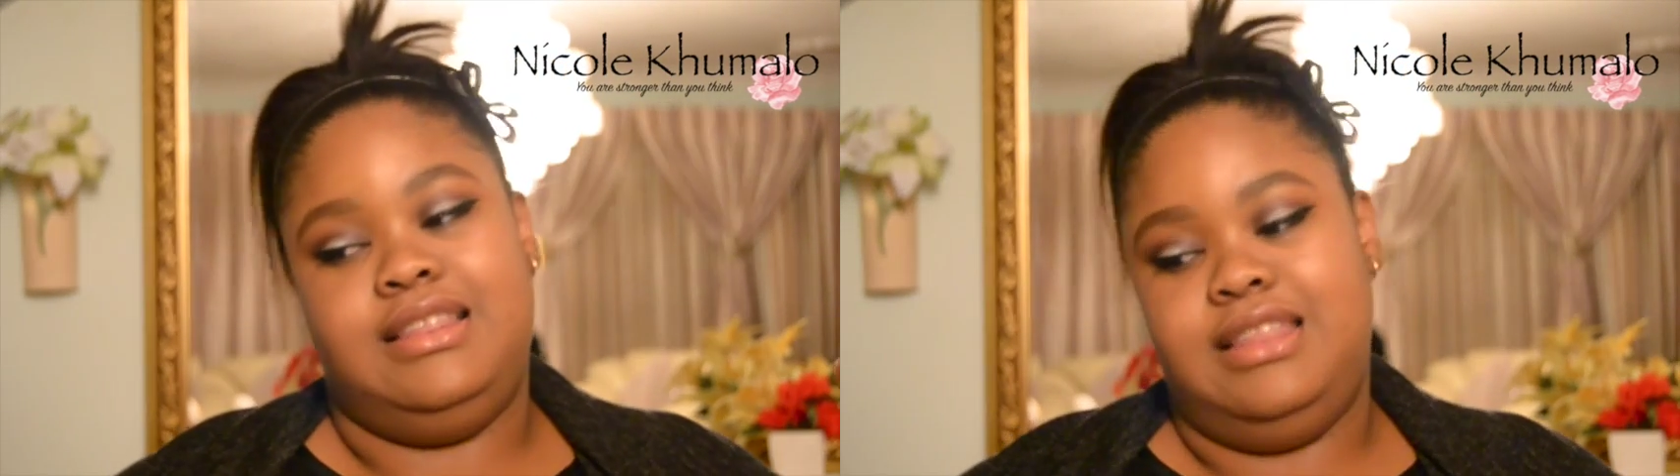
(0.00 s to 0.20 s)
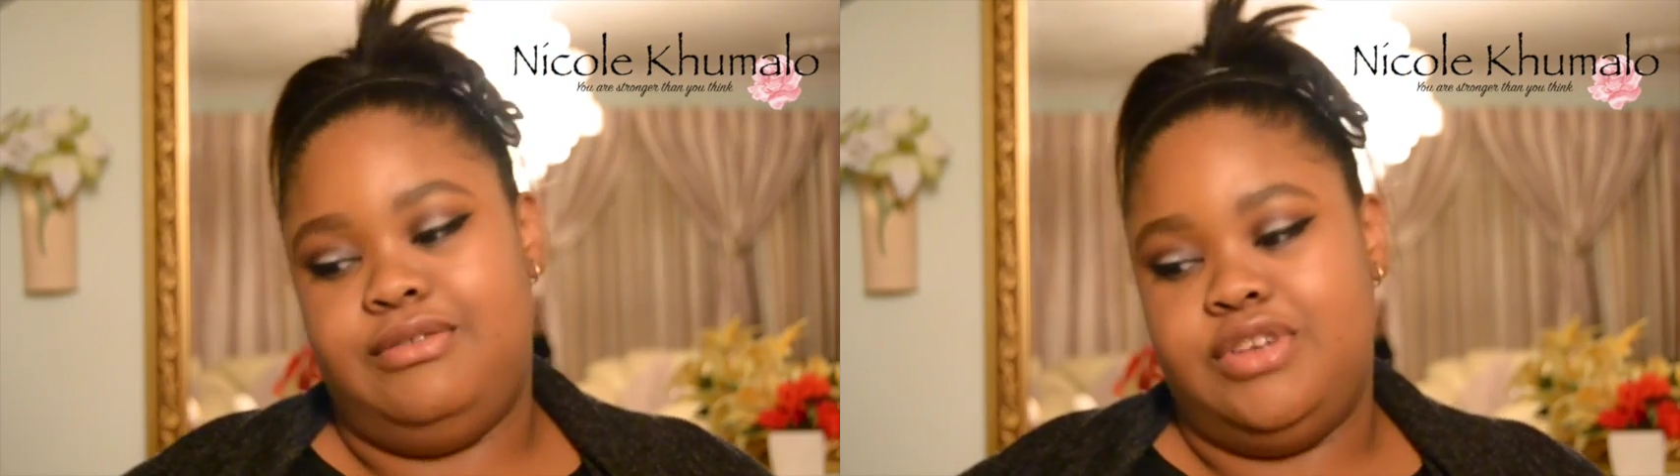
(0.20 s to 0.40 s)

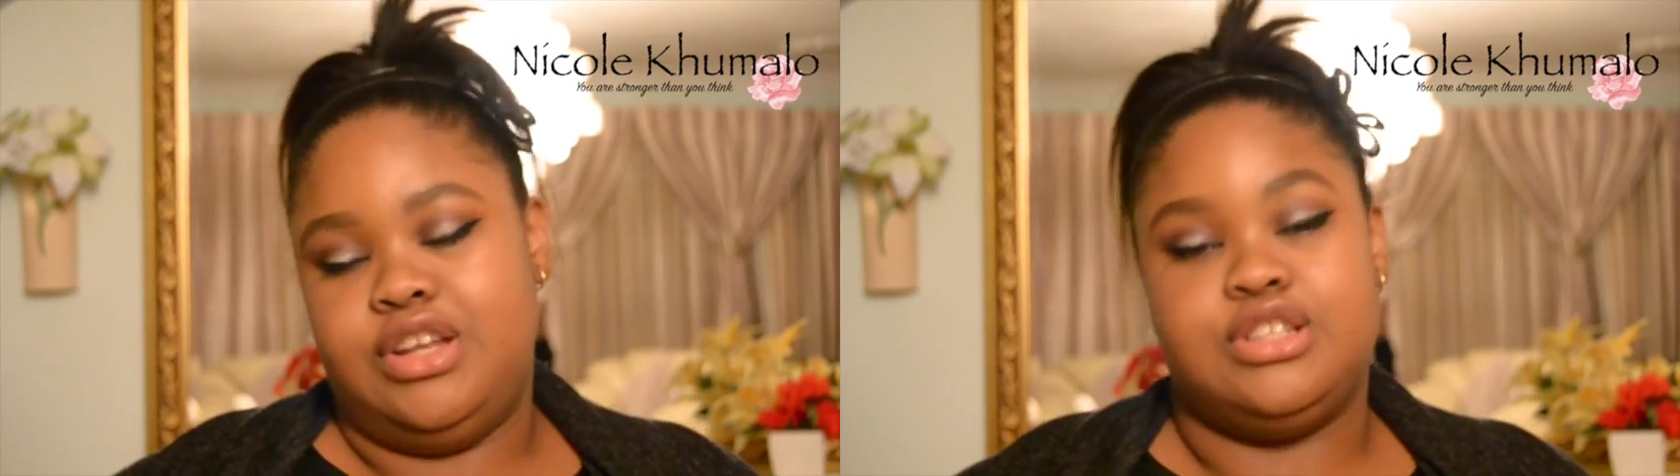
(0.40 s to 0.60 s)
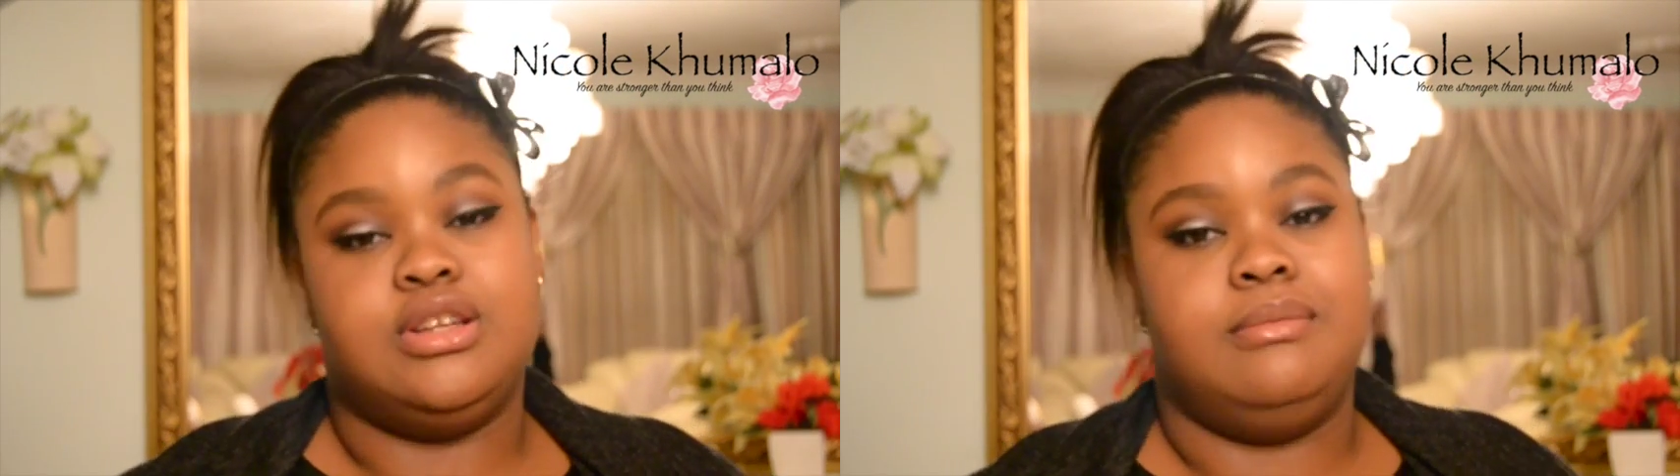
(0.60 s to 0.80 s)
love it.
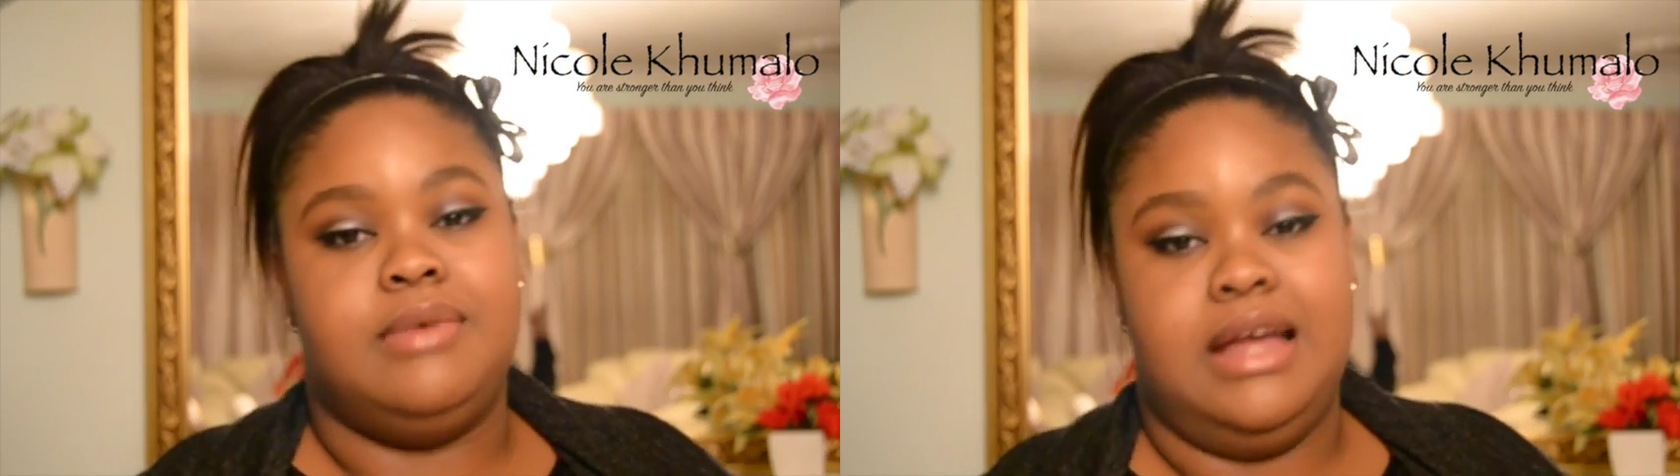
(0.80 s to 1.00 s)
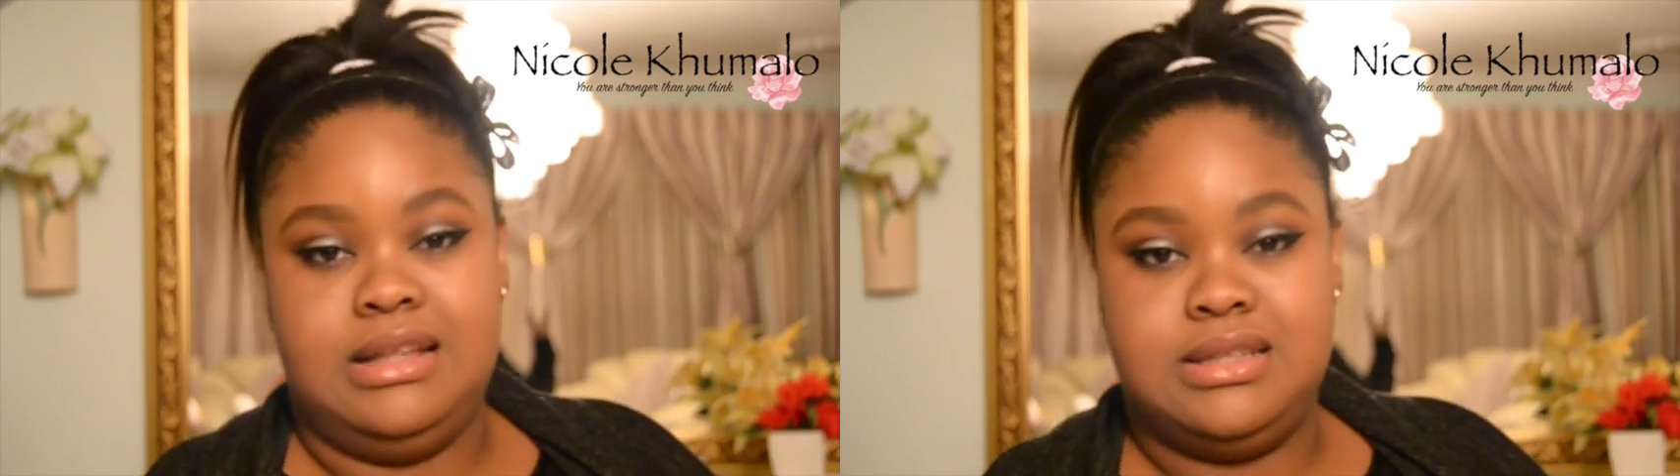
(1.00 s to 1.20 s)
It's not
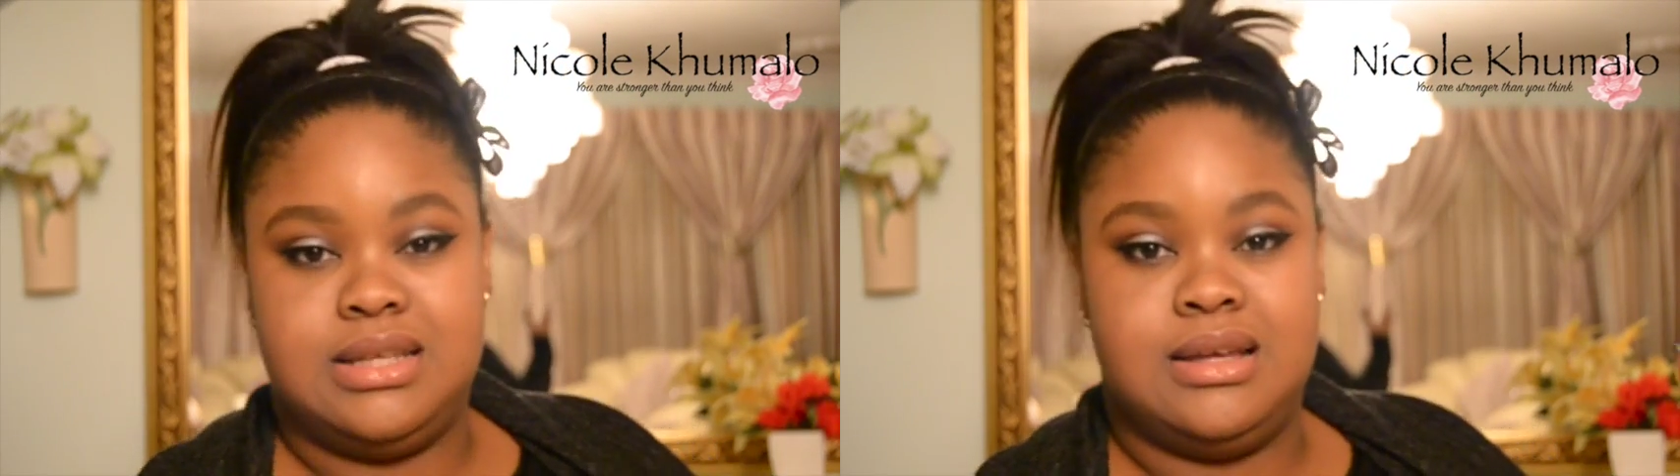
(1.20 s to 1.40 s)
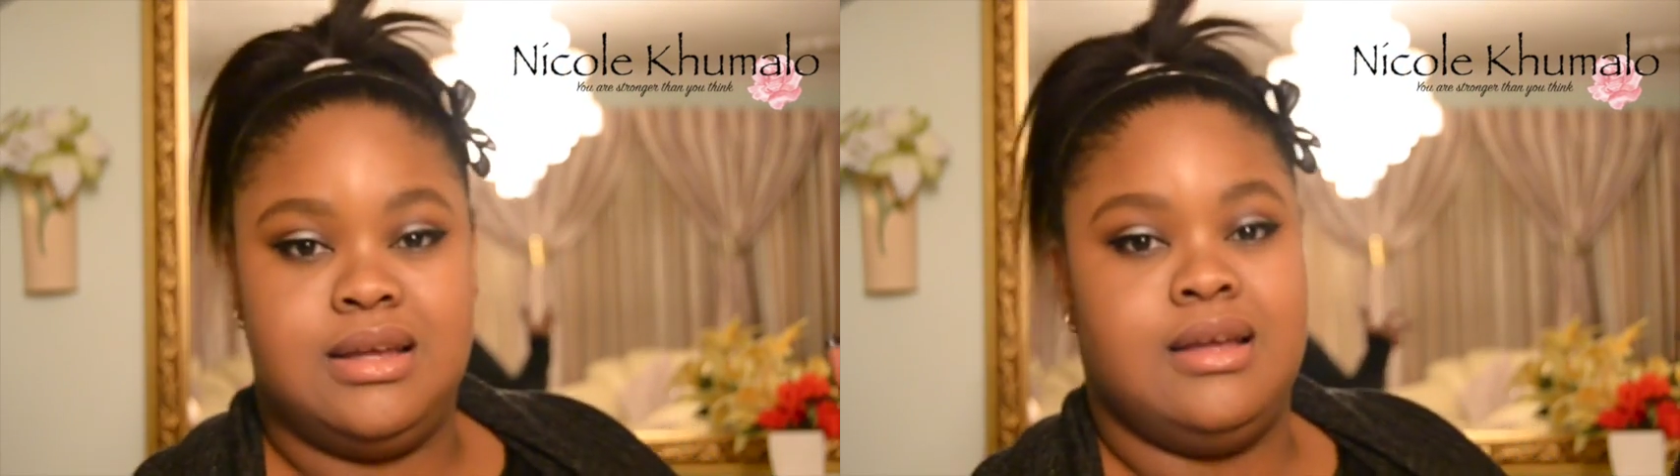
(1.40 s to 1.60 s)
matte,